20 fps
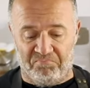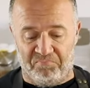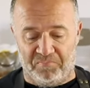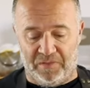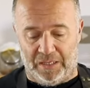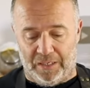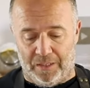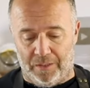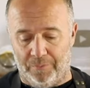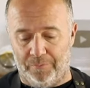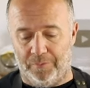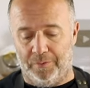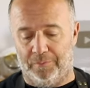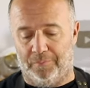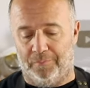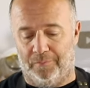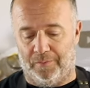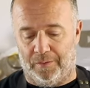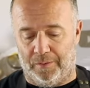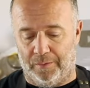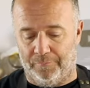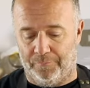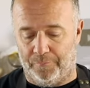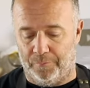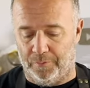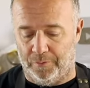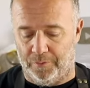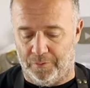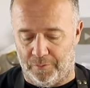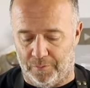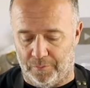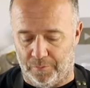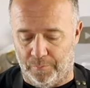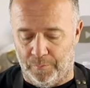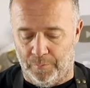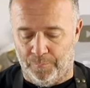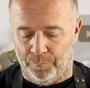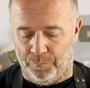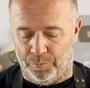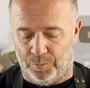Now it's time for the dough
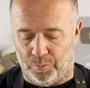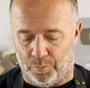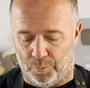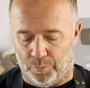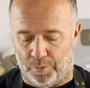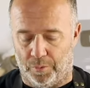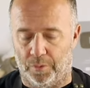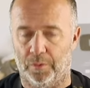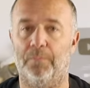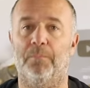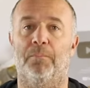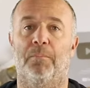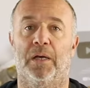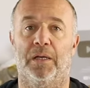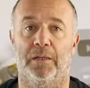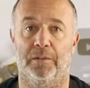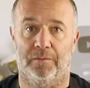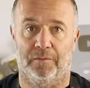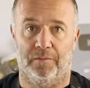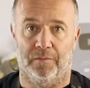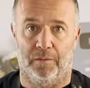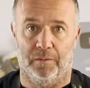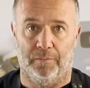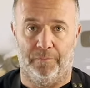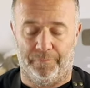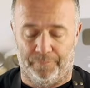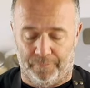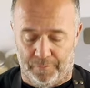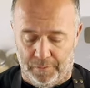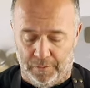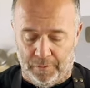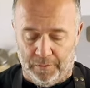to work by itself.